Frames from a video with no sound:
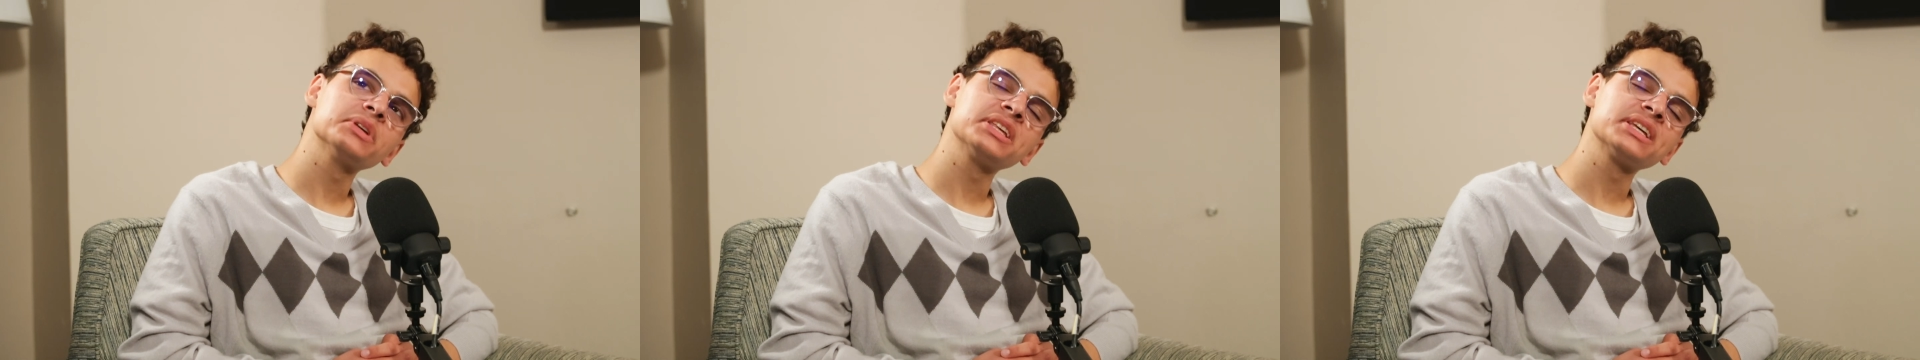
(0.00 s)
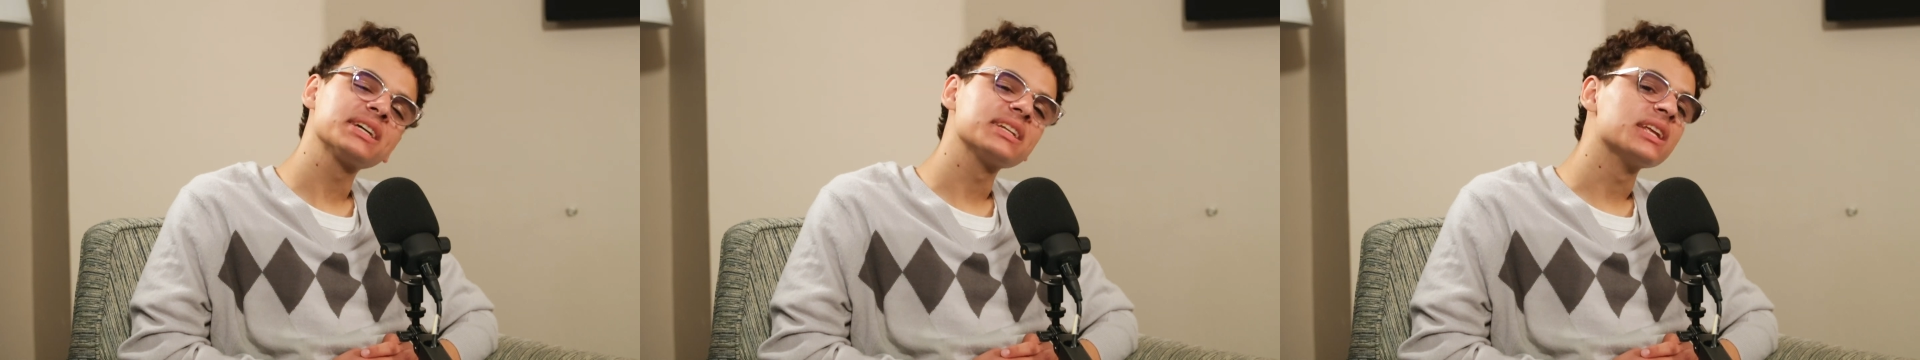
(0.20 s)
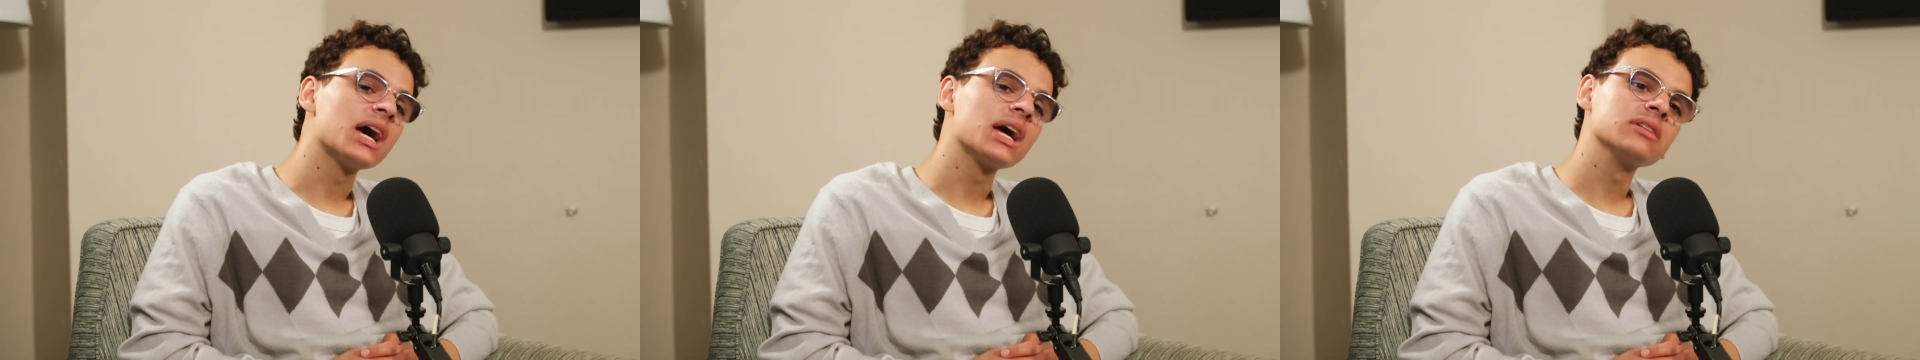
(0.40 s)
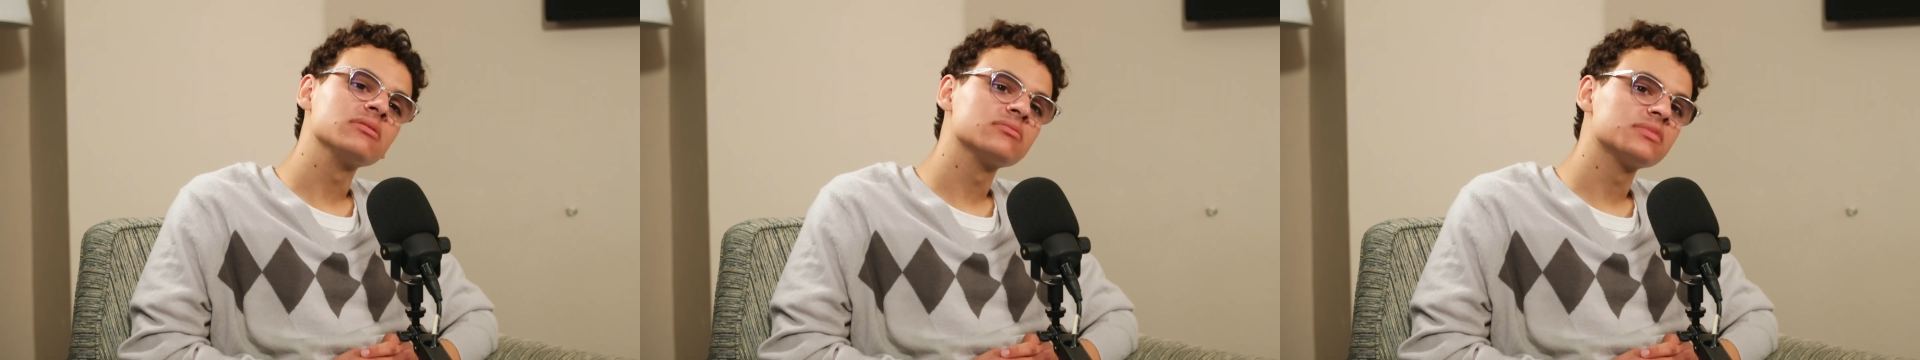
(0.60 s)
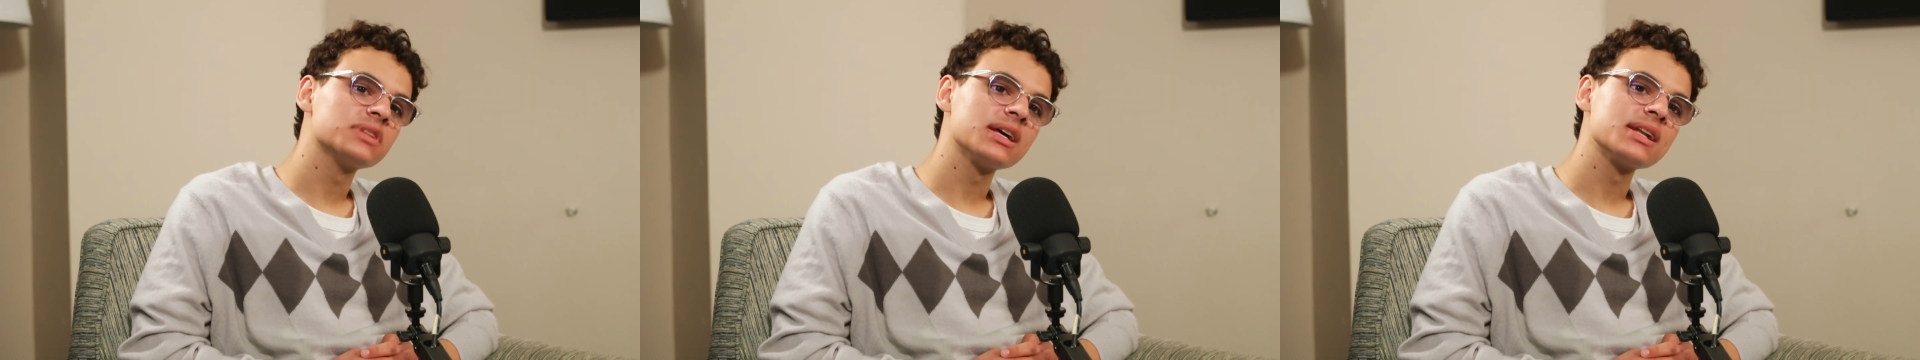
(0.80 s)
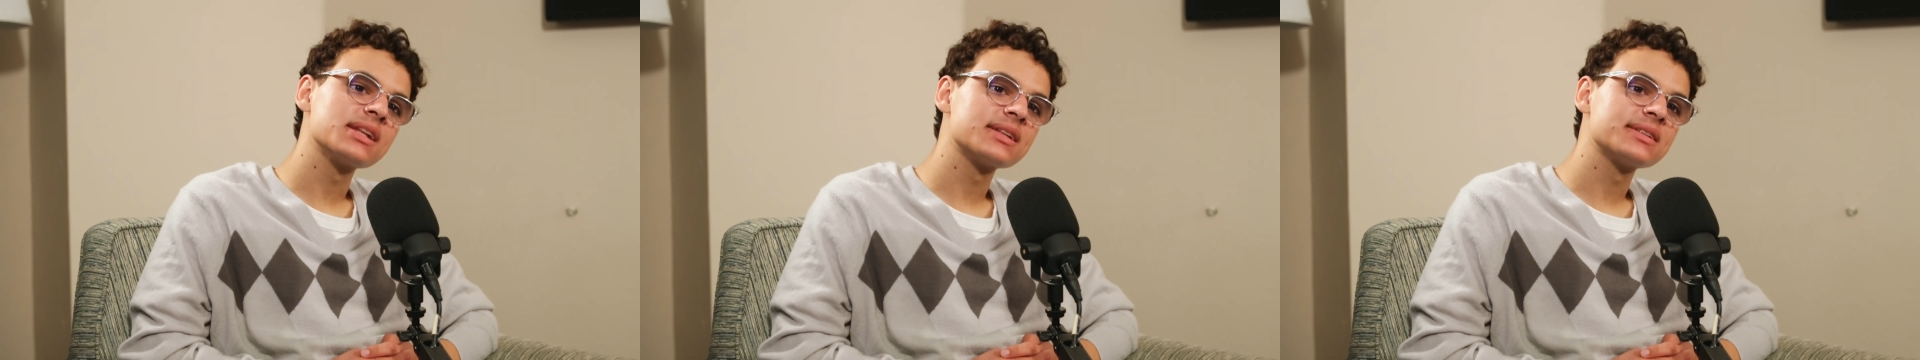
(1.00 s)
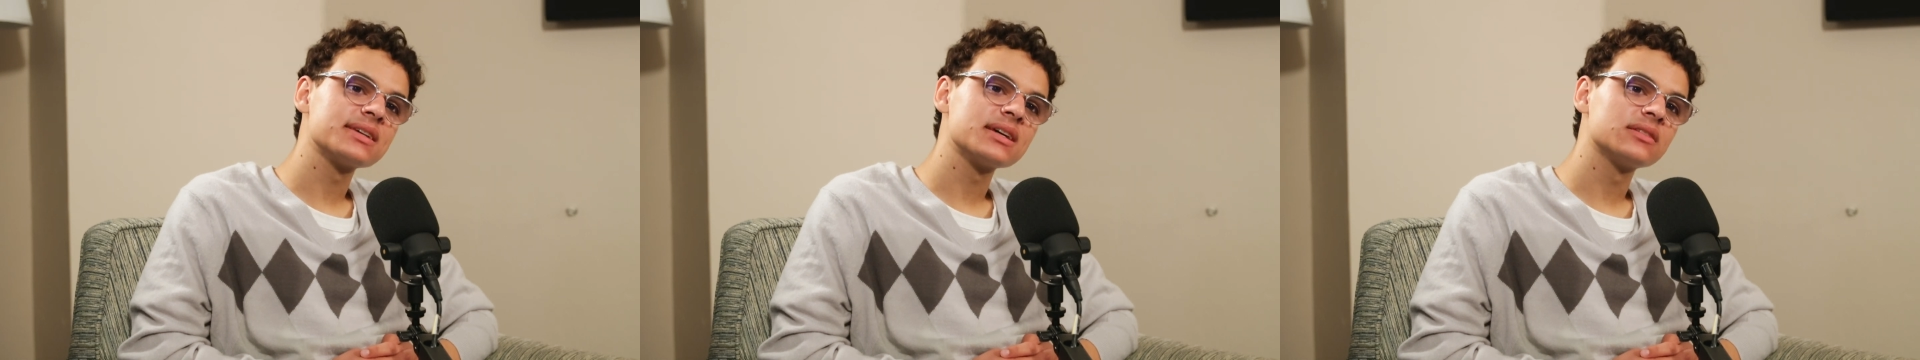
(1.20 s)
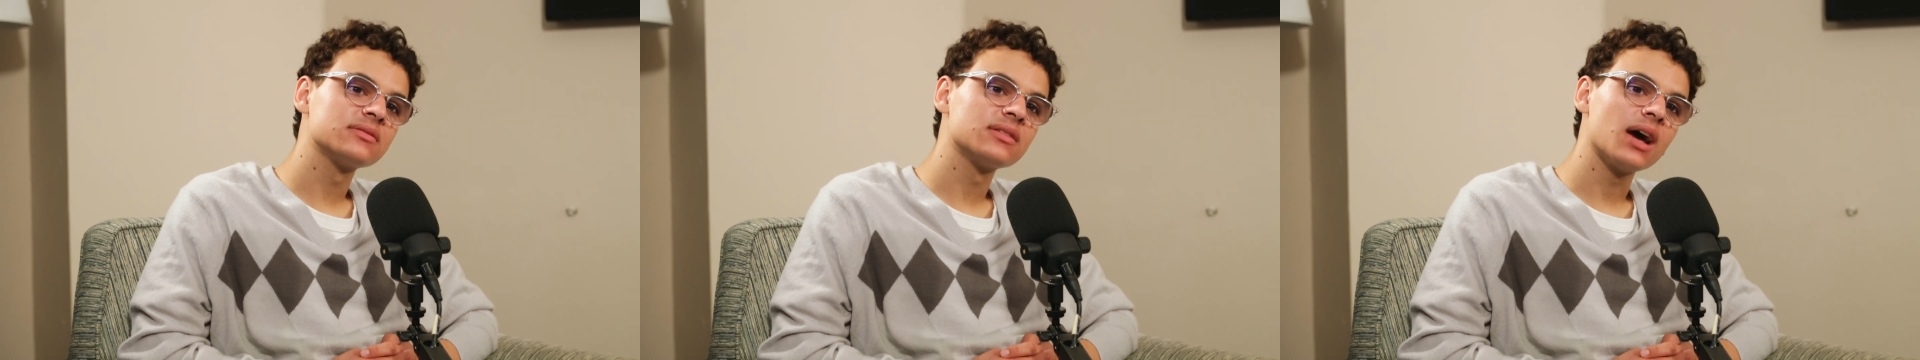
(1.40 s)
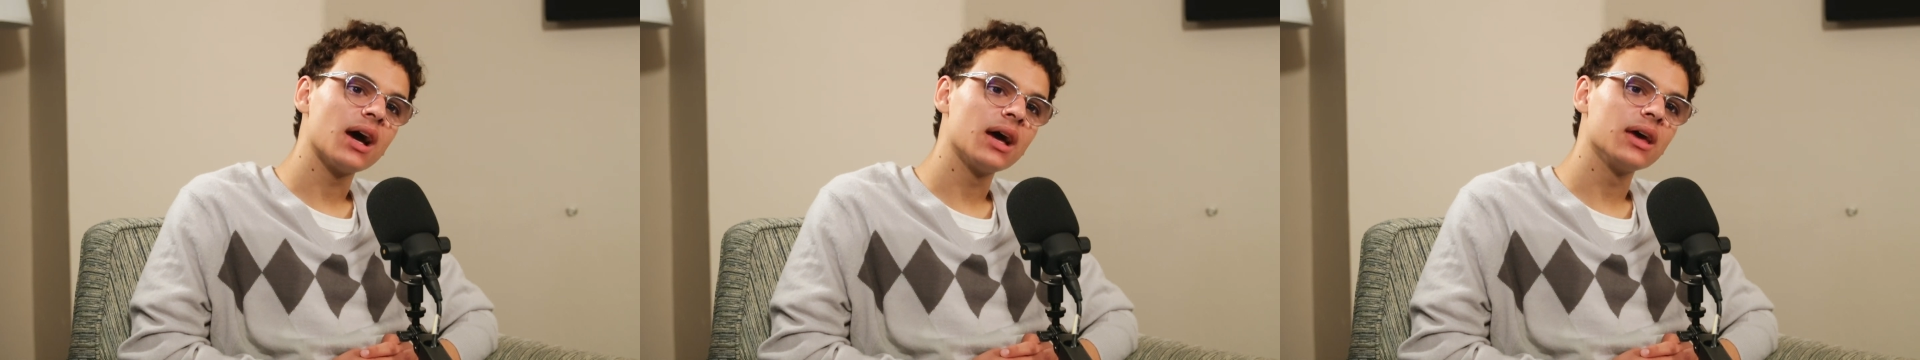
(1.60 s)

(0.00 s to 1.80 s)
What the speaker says: a 9 out of 10.